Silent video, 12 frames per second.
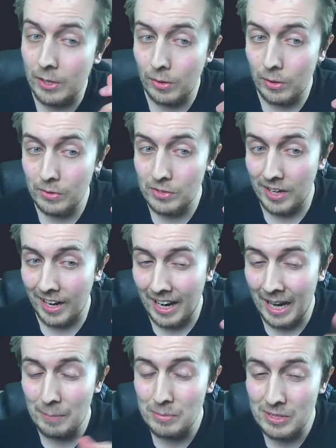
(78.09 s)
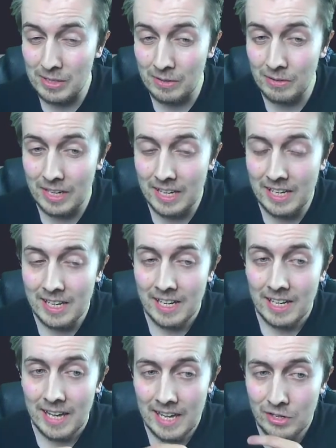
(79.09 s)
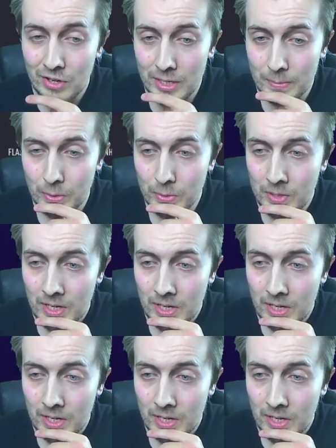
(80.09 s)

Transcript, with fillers: It looks absolutely incredible,